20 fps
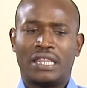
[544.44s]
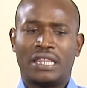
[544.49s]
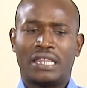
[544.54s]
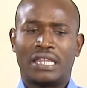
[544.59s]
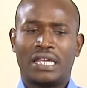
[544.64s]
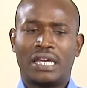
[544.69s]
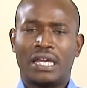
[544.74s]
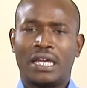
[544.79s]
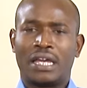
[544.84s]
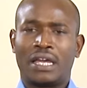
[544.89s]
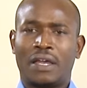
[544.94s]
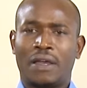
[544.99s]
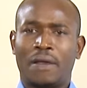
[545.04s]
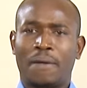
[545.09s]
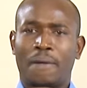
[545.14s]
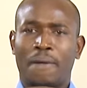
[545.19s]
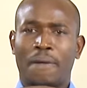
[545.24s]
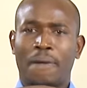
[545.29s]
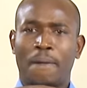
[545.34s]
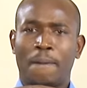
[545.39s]
the
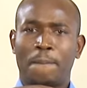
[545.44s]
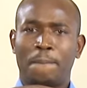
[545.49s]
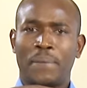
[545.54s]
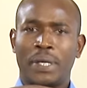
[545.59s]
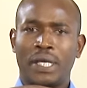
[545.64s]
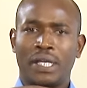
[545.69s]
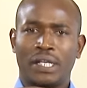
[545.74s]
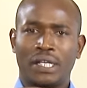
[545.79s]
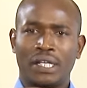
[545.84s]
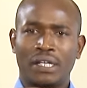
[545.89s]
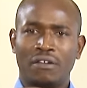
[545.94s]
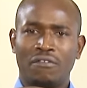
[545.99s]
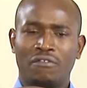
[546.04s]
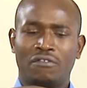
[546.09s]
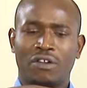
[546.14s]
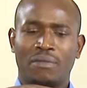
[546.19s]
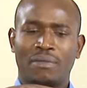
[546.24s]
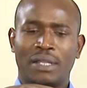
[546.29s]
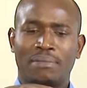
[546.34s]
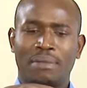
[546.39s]
pin
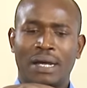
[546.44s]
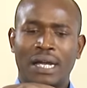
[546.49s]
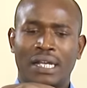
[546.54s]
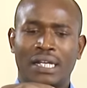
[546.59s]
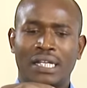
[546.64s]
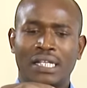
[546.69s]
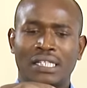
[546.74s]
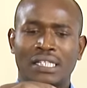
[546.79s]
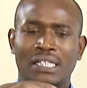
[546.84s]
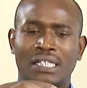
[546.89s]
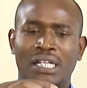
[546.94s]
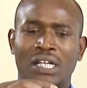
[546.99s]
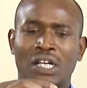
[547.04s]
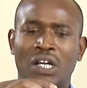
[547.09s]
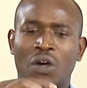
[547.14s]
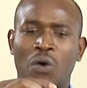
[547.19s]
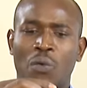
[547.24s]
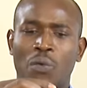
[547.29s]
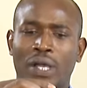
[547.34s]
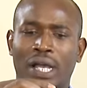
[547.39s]
from the magnet,
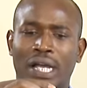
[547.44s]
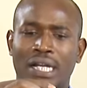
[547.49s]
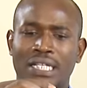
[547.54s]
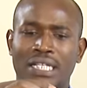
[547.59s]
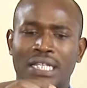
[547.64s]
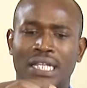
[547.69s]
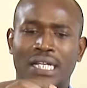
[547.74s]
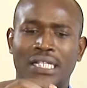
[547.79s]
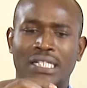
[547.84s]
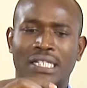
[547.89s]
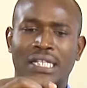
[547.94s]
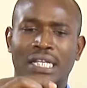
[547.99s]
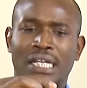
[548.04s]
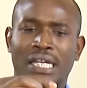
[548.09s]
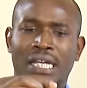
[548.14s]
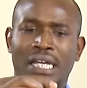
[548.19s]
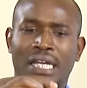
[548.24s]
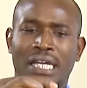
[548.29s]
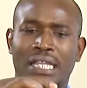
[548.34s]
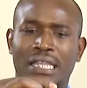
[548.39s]
we can see that
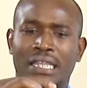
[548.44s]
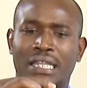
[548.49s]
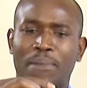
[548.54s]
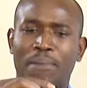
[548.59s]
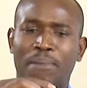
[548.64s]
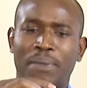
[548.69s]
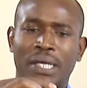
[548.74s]
the